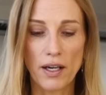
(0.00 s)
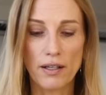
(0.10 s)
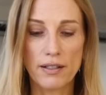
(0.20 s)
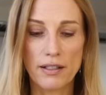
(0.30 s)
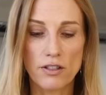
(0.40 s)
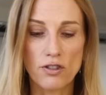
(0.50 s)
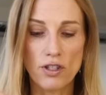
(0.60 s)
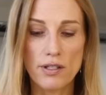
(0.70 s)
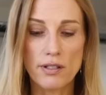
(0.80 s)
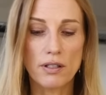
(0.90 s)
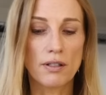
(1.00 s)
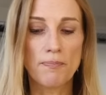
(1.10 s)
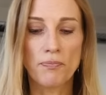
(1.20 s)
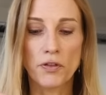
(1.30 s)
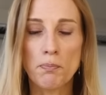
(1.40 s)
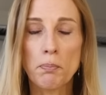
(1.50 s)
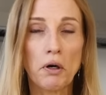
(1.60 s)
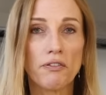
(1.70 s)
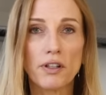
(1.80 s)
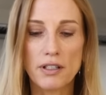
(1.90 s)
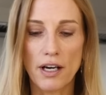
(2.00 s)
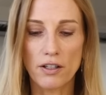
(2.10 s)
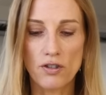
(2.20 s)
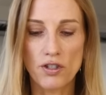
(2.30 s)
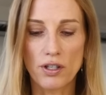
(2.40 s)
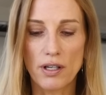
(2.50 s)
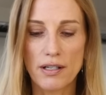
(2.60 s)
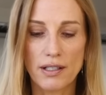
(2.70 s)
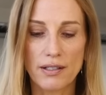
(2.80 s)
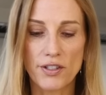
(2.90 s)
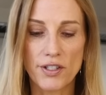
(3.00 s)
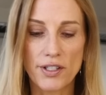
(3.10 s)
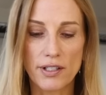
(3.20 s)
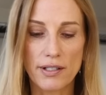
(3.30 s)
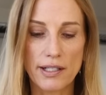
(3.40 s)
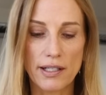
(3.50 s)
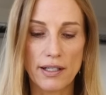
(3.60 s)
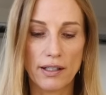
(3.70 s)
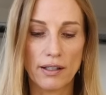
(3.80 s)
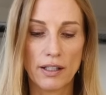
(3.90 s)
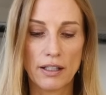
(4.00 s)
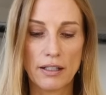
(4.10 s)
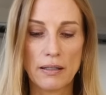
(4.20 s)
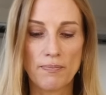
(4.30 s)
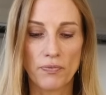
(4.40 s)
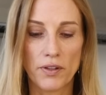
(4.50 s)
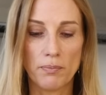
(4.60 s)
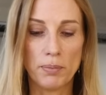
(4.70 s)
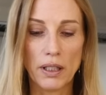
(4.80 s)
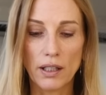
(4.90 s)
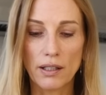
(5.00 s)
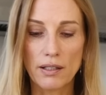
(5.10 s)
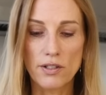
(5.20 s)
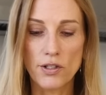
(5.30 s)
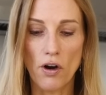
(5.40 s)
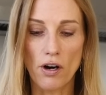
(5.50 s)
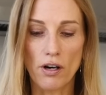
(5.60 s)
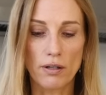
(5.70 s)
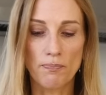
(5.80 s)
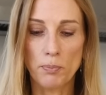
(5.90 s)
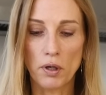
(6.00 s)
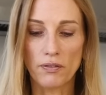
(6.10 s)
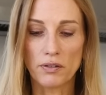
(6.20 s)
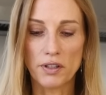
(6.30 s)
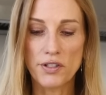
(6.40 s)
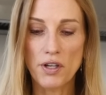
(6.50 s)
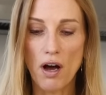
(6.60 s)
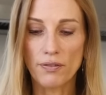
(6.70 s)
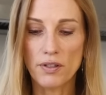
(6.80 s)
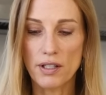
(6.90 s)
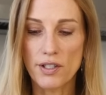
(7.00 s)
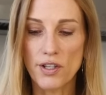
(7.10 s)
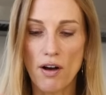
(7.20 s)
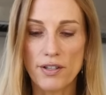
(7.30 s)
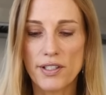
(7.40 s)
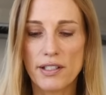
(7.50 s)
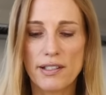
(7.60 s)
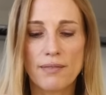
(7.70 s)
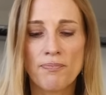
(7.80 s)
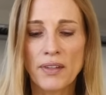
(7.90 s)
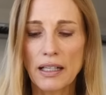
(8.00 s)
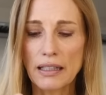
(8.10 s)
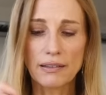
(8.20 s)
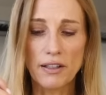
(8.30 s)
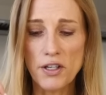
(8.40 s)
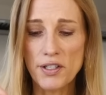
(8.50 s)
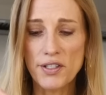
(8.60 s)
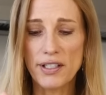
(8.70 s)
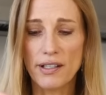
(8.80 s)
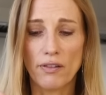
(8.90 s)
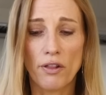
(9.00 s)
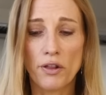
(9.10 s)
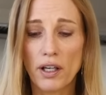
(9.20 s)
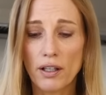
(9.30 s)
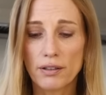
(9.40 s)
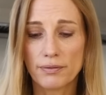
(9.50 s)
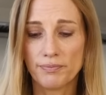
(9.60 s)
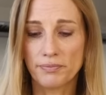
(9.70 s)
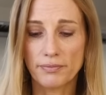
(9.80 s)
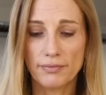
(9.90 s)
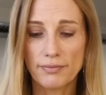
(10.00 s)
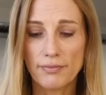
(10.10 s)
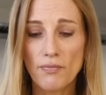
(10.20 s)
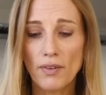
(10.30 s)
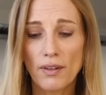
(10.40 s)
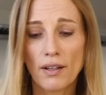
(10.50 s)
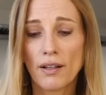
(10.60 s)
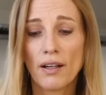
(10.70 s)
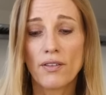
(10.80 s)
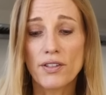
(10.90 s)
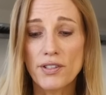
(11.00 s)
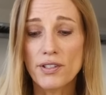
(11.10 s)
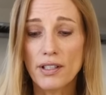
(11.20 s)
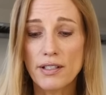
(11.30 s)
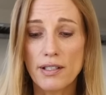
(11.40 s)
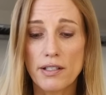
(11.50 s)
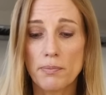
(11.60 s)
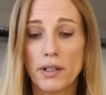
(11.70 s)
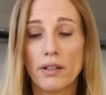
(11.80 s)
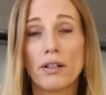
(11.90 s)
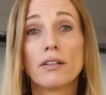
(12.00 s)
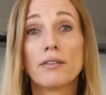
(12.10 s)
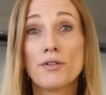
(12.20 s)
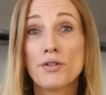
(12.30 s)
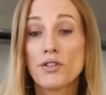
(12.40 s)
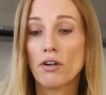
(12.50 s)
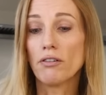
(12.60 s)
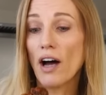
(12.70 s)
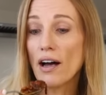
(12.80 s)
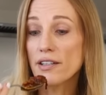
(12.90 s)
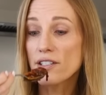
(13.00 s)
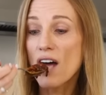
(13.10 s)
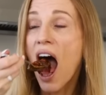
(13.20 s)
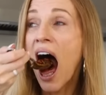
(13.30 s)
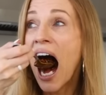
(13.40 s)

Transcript: And it's just the perfect texture and consistency. The beans are perfectly soft. The sauce is glazy and thick. This is gonna disappear so fast.